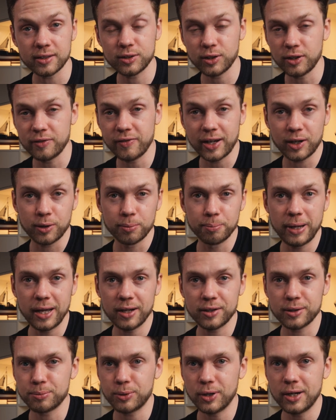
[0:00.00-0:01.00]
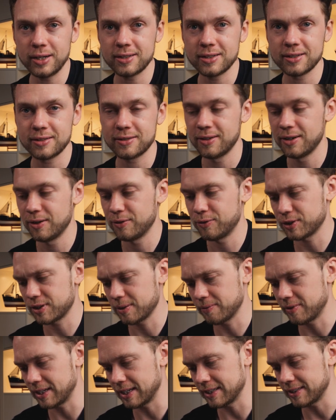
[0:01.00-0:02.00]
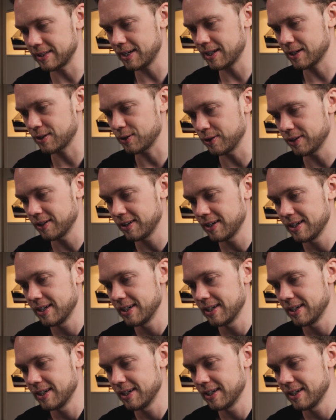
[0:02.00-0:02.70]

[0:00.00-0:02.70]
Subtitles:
So if I compare the prices for something like Decathlon